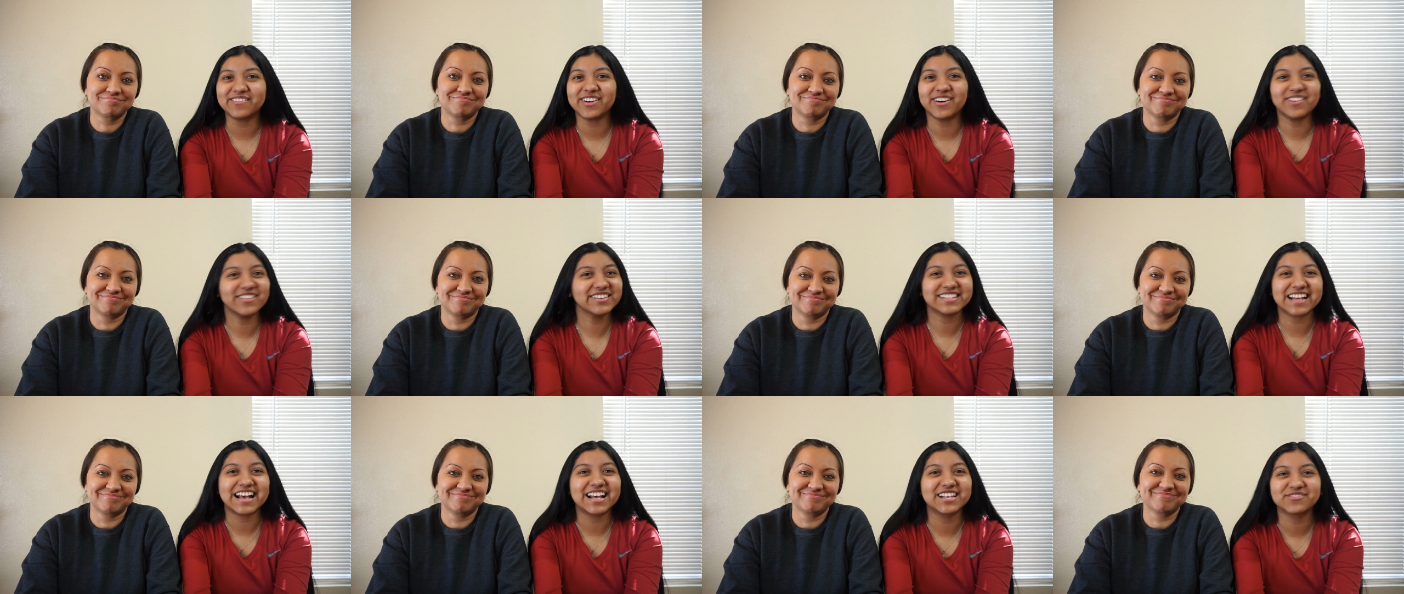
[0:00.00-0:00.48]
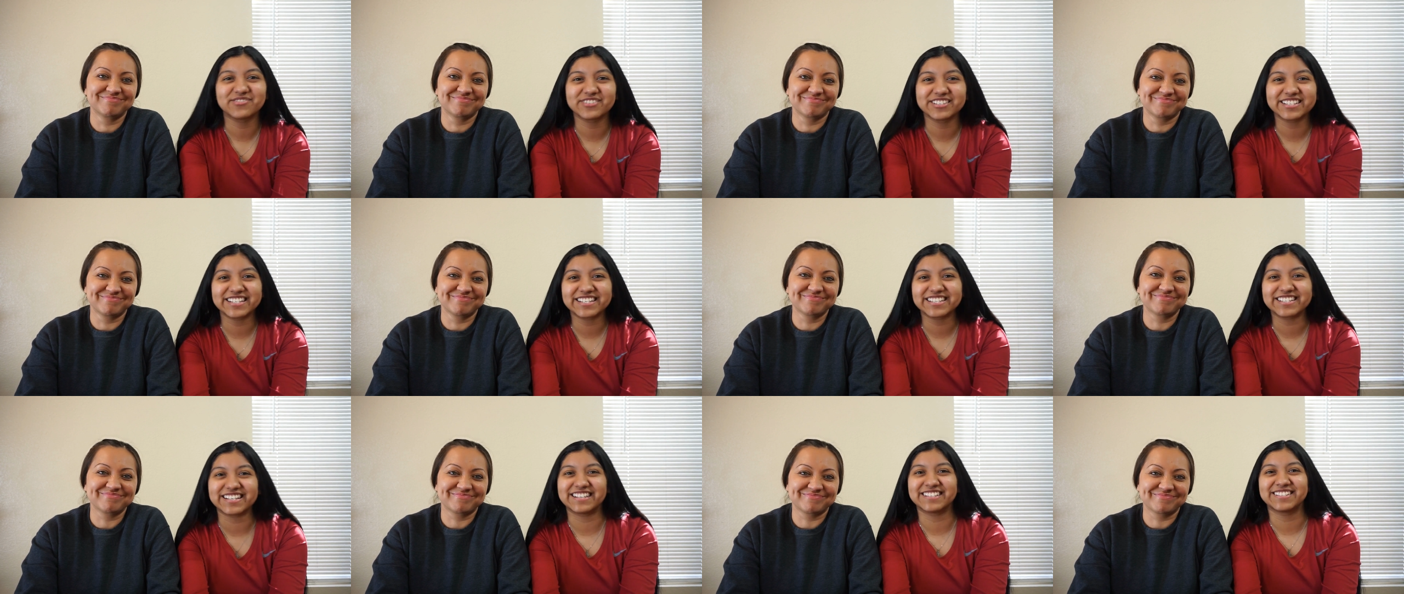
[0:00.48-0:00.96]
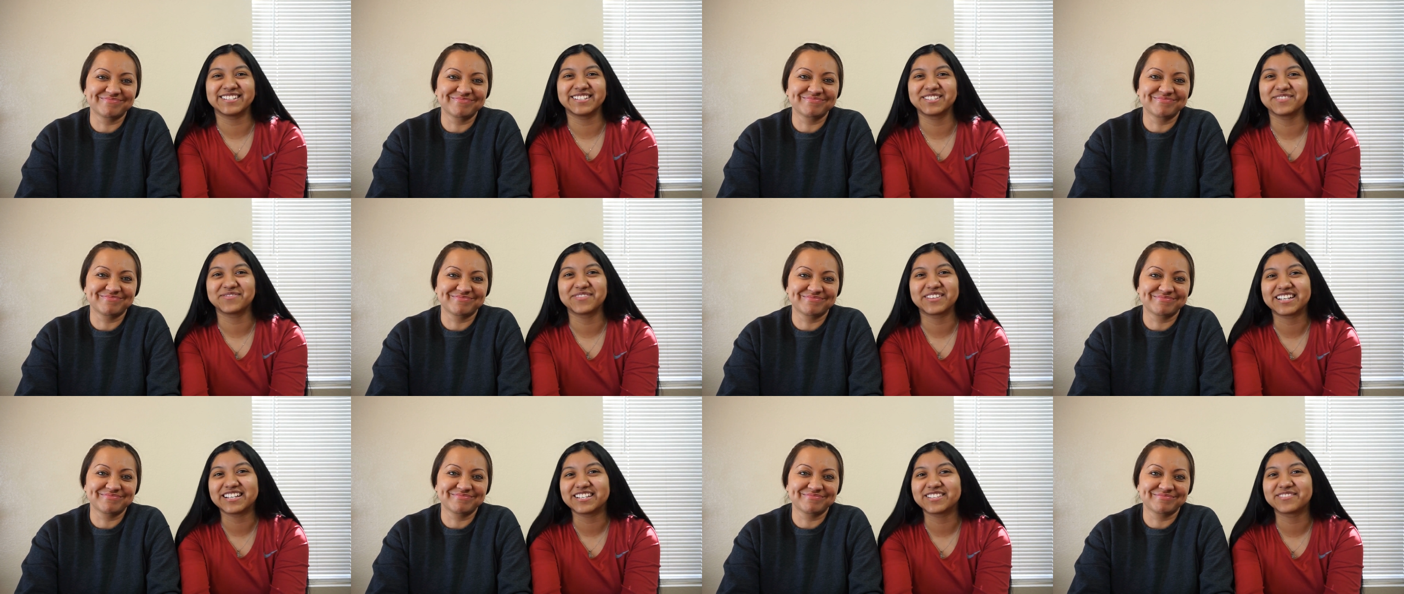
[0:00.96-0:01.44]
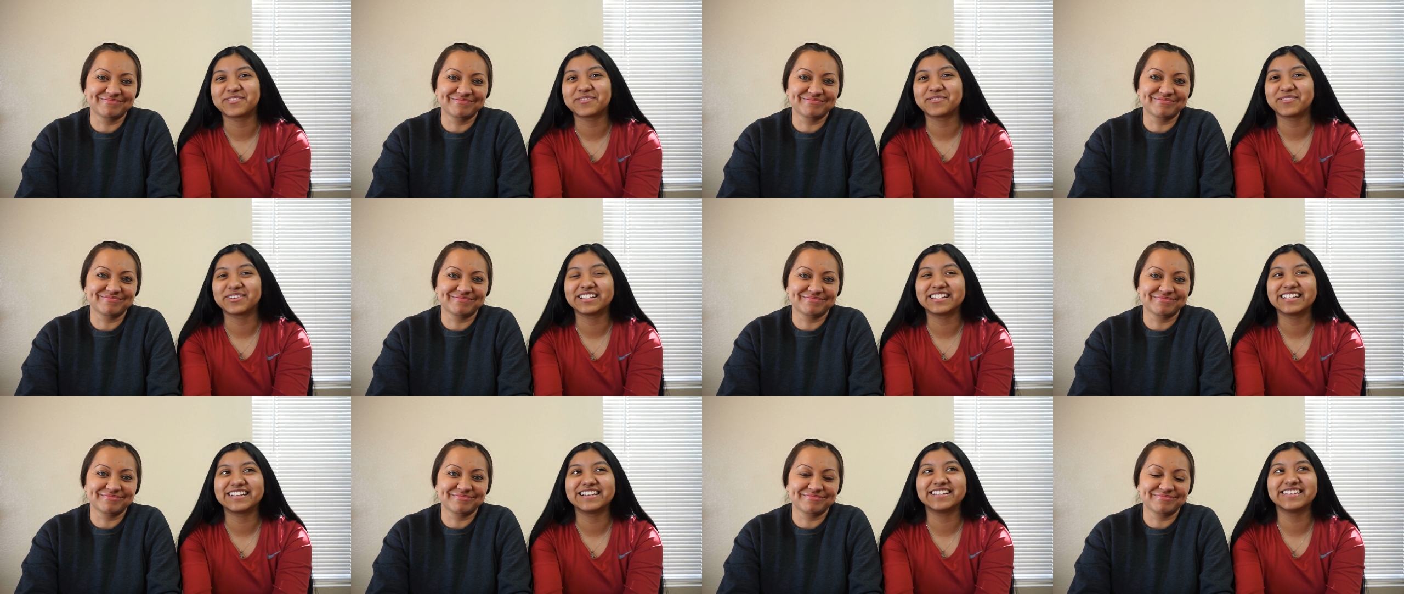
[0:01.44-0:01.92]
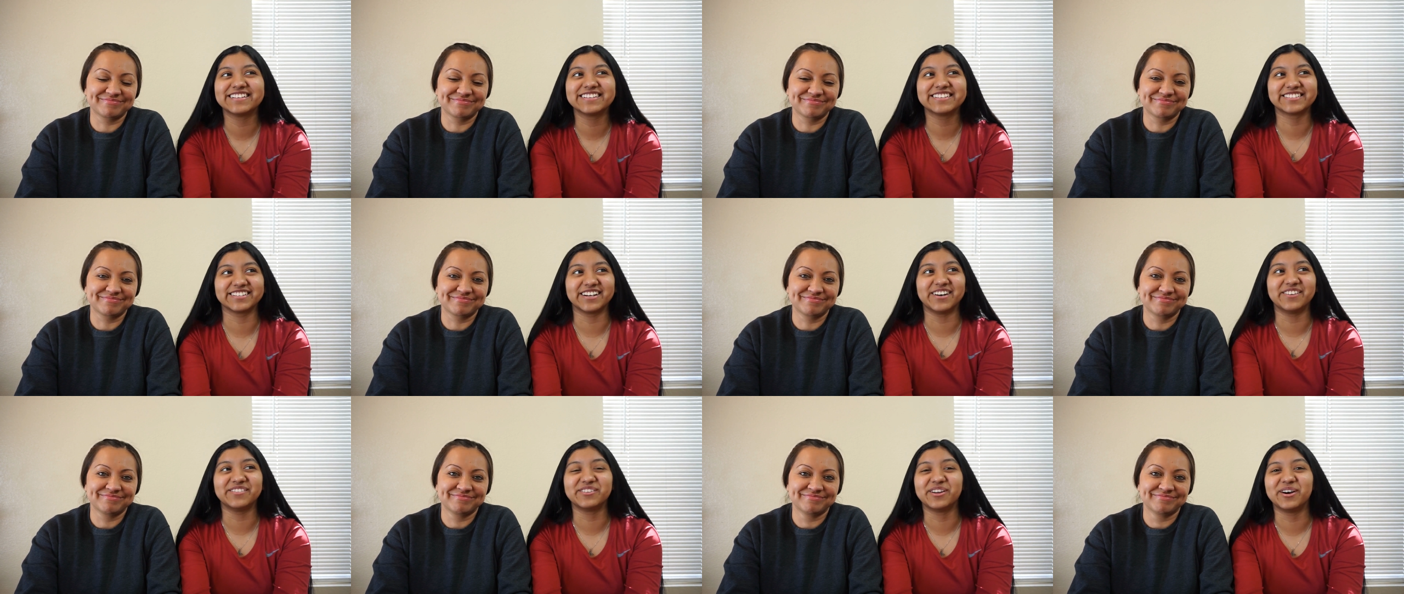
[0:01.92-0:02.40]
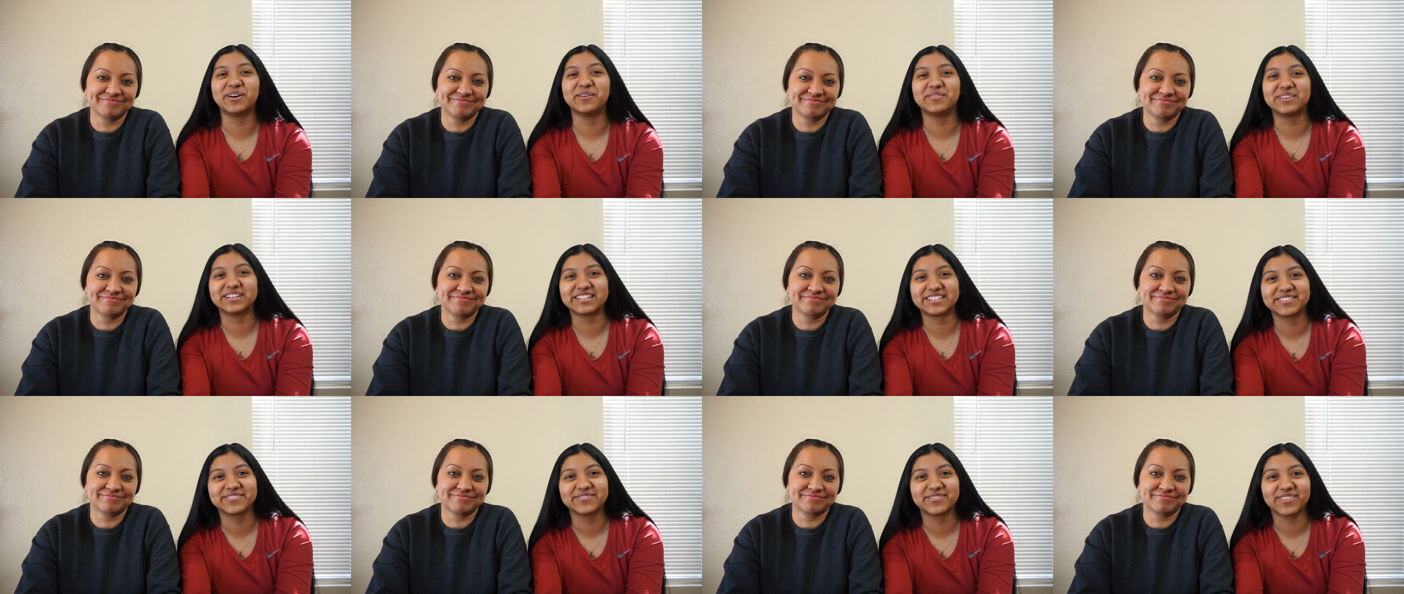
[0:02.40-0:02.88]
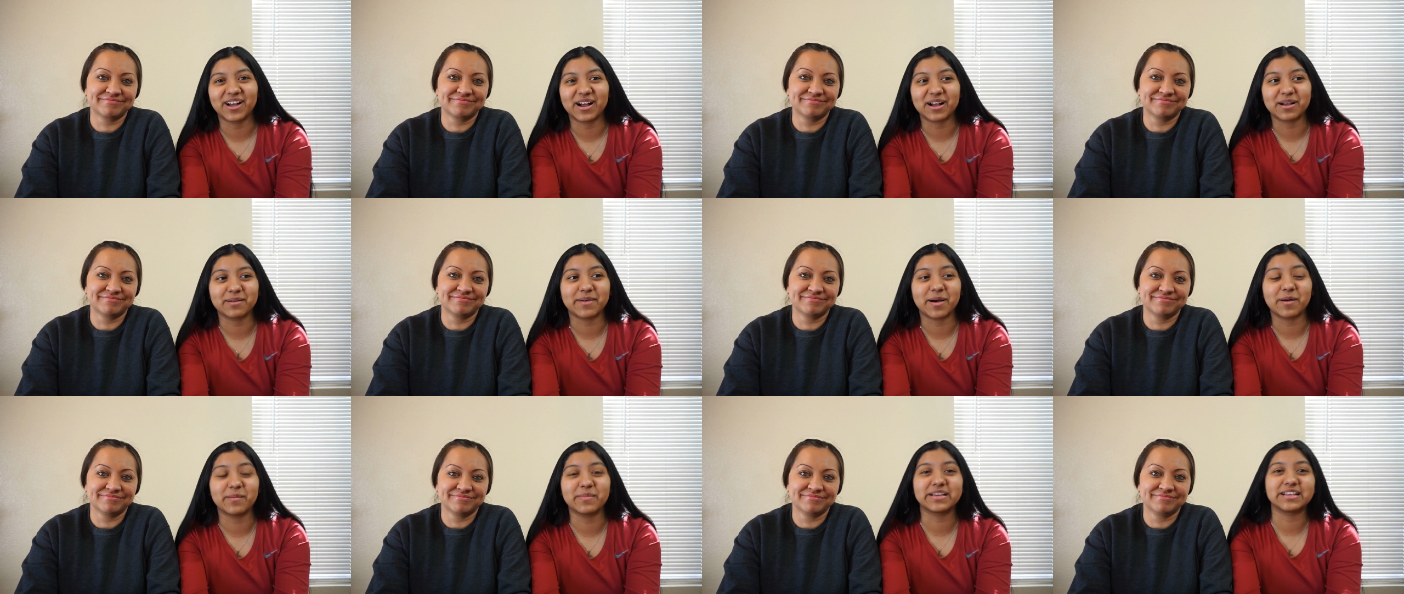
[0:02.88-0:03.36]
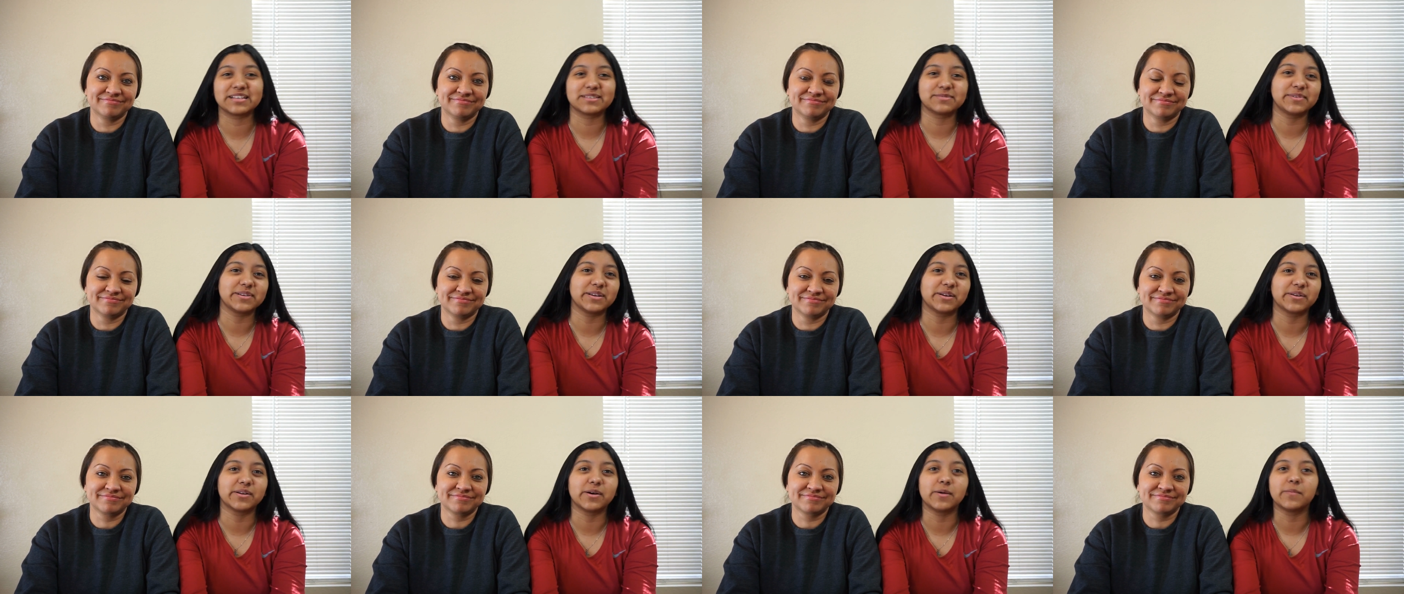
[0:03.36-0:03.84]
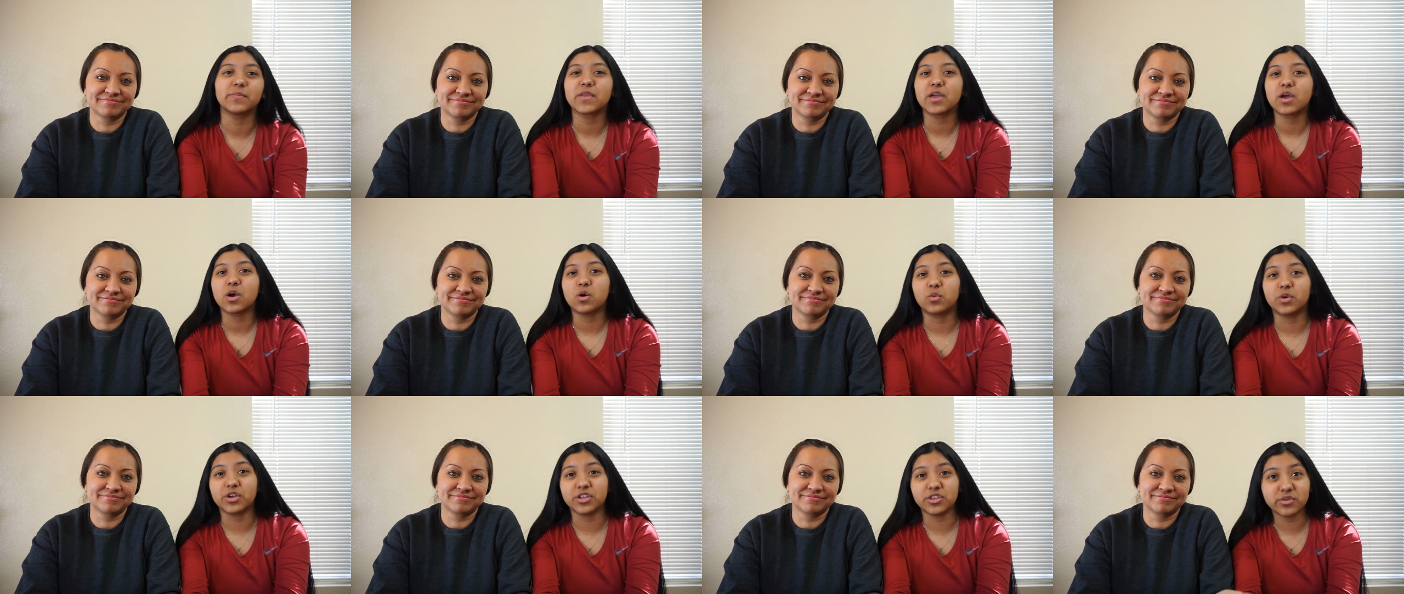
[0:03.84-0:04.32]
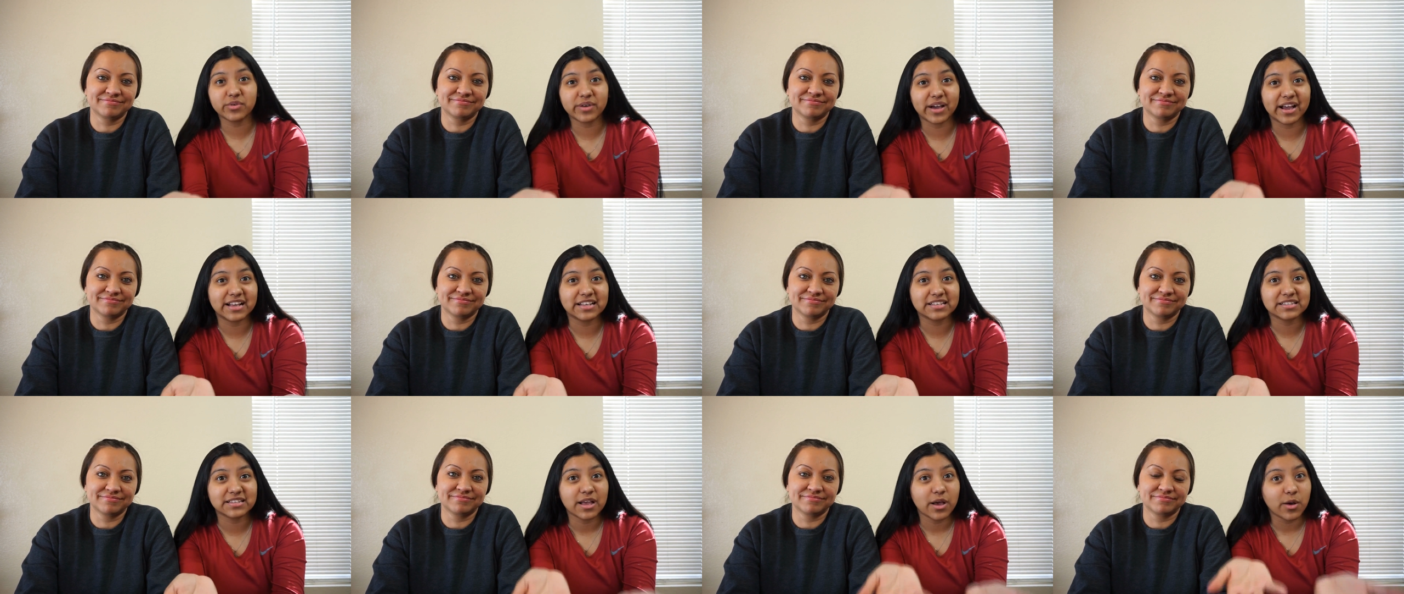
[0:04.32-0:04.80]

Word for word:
Speaker 1: we always ask for suggestions because we really don't know what to vlog about, because we don't know what you guys